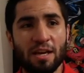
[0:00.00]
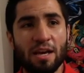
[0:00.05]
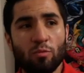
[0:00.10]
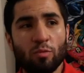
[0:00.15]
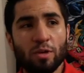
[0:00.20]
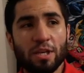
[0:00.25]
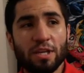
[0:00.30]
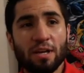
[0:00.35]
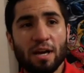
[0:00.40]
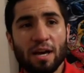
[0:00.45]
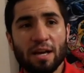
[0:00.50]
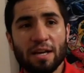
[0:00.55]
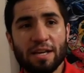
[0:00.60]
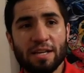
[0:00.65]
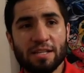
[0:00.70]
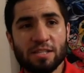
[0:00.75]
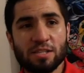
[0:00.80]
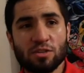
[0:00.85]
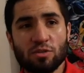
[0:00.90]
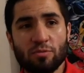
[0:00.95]
We got
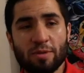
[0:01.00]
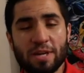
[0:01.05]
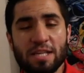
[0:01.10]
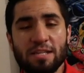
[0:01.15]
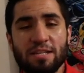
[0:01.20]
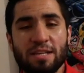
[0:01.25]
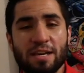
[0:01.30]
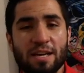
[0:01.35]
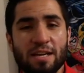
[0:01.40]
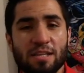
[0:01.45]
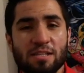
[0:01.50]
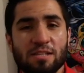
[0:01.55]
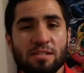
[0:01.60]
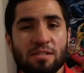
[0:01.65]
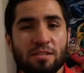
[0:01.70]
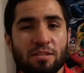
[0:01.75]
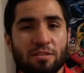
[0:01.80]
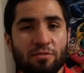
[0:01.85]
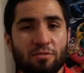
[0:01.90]
a screen test